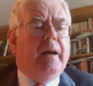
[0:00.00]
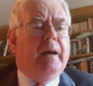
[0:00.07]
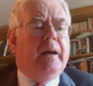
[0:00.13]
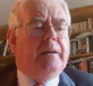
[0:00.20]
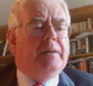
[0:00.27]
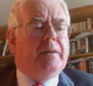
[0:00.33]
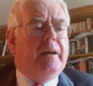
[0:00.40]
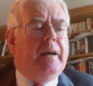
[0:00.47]

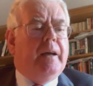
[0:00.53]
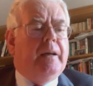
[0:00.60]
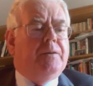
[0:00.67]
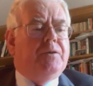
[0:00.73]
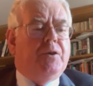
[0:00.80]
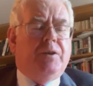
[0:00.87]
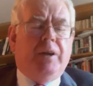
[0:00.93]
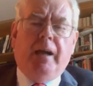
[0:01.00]

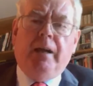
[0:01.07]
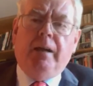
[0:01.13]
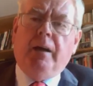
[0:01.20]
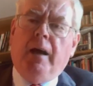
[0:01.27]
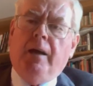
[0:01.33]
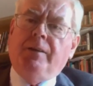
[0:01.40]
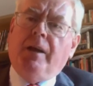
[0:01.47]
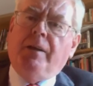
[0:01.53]

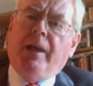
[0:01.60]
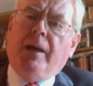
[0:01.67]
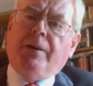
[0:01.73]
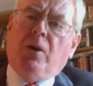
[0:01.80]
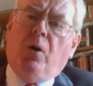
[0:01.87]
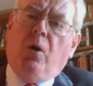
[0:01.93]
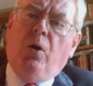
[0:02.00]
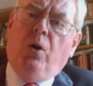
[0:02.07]
today. And then
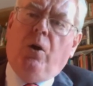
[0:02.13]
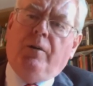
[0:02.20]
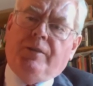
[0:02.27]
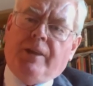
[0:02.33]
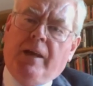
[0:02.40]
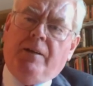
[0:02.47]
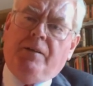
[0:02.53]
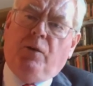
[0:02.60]
that all
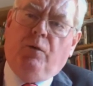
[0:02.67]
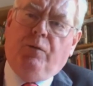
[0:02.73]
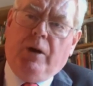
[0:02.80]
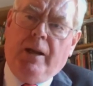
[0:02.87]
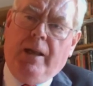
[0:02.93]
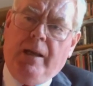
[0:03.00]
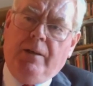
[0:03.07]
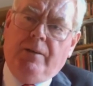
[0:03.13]
of that is
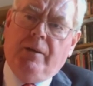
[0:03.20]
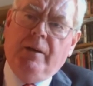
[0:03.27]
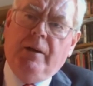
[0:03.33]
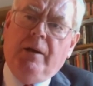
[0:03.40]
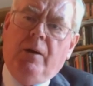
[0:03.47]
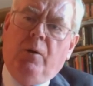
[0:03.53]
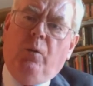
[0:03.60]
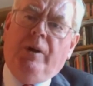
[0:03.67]
overlaid
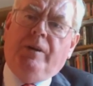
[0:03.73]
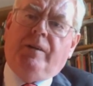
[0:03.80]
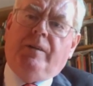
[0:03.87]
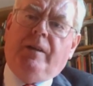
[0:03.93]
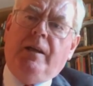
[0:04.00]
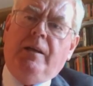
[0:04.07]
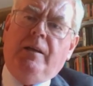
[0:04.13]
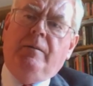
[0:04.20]

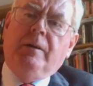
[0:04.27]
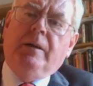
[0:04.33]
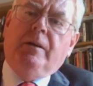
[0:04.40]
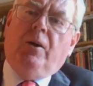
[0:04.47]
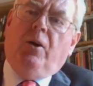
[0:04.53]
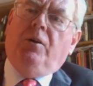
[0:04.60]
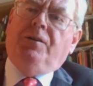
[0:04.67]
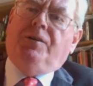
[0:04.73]
with the
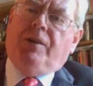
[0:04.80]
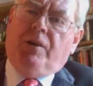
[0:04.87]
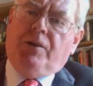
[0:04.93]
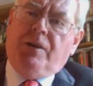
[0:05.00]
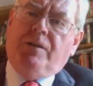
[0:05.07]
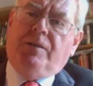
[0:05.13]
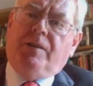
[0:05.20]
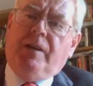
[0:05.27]

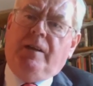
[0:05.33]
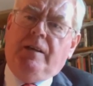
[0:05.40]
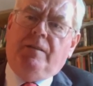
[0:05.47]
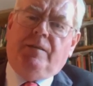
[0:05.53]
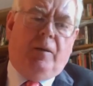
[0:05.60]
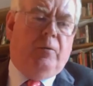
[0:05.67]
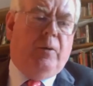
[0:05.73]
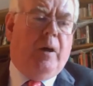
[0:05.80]

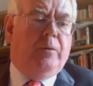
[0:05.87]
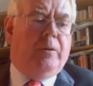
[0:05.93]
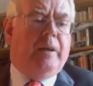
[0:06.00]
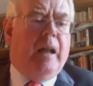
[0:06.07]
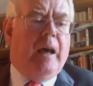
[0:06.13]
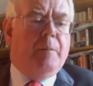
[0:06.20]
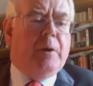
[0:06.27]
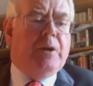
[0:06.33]
uncertainties
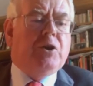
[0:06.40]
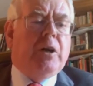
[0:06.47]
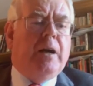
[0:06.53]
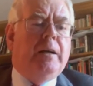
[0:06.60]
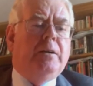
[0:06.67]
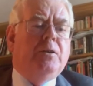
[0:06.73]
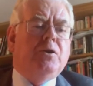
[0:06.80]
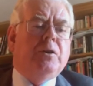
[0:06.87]
around climate
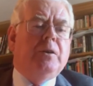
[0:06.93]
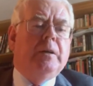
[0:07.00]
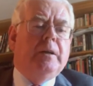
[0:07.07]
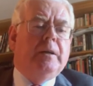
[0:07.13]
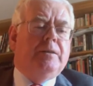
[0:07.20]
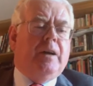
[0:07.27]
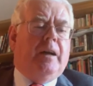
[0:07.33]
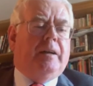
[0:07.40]
change,
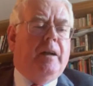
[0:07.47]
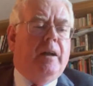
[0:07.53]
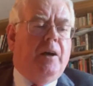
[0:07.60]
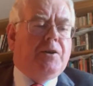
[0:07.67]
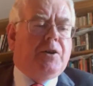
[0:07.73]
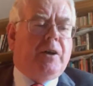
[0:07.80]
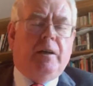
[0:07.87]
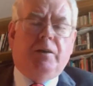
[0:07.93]

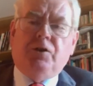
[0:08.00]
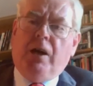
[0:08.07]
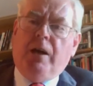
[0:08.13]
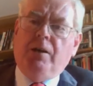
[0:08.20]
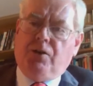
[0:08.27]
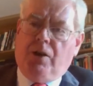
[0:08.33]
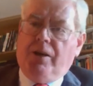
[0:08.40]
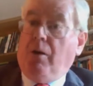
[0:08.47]
technological
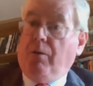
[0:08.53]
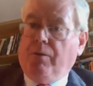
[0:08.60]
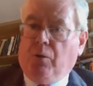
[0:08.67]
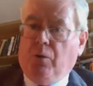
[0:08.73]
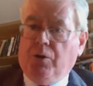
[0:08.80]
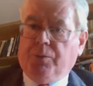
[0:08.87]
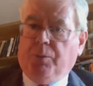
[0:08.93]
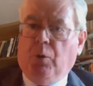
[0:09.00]
change, and now,
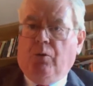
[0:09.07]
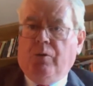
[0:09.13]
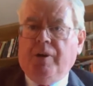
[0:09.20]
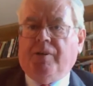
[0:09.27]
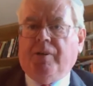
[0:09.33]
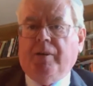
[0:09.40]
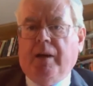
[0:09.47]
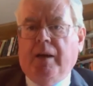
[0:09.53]
of course, more
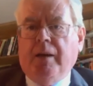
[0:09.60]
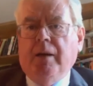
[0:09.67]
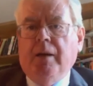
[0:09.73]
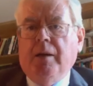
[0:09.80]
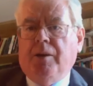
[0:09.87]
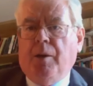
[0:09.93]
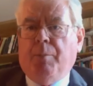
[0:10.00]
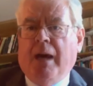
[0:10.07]
recently,
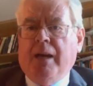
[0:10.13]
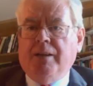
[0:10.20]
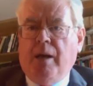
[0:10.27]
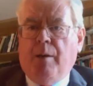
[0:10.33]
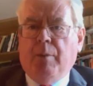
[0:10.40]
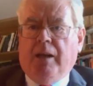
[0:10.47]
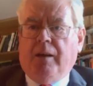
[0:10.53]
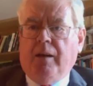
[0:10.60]
the
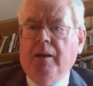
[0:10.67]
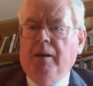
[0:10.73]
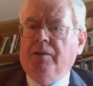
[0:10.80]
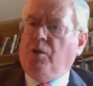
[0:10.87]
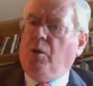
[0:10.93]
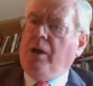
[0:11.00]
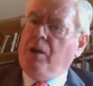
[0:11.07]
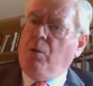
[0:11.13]
pandemic.
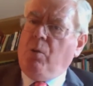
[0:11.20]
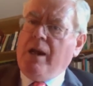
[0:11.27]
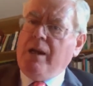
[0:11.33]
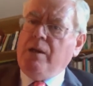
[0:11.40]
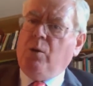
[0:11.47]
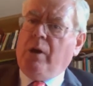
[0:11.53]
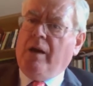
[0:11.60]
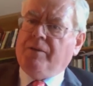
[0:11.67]
So in a way,
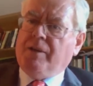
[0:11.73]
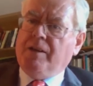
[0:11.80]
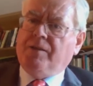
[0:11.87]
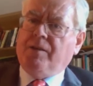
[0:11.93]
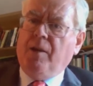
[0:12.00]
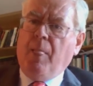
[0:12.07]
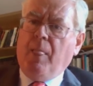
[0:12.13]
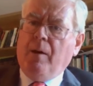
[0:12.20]
you have
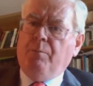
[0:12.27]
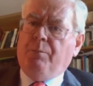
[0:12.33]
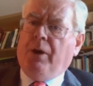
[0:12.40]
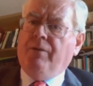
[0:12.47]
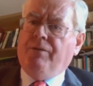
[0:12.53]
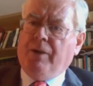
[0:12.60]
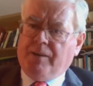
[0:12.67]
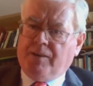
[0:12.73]
this
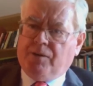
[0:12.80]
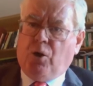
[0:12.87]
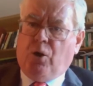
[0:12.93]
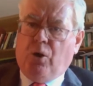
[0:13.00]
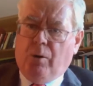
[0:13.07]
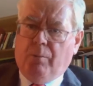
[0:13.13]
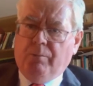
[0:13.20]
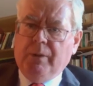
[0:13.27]
perfect
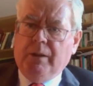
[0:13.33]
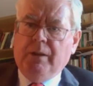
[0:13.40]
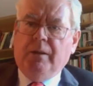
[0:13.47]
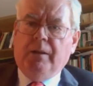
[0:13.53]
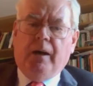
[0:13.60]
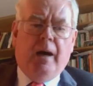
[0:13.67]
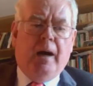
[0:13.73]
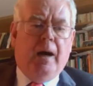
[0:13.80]
storm
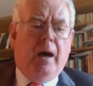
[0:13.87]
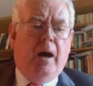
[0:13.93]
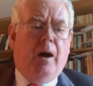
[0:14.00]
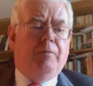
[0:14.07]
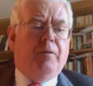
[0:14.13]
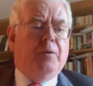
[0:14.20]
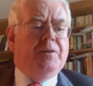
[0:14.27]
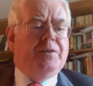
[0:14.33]

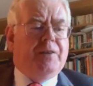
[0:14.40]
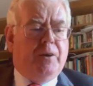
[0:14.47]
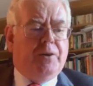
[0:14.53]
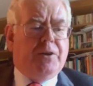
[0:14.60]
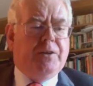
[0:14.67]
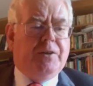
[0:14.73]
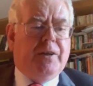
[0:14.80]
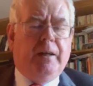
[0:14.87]
of
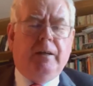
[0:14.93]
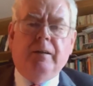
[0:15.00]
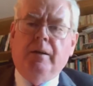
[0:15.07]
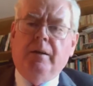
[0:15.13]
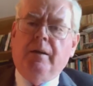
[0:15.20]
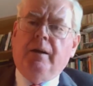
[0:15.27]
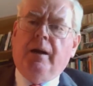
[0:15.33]
uncertainty,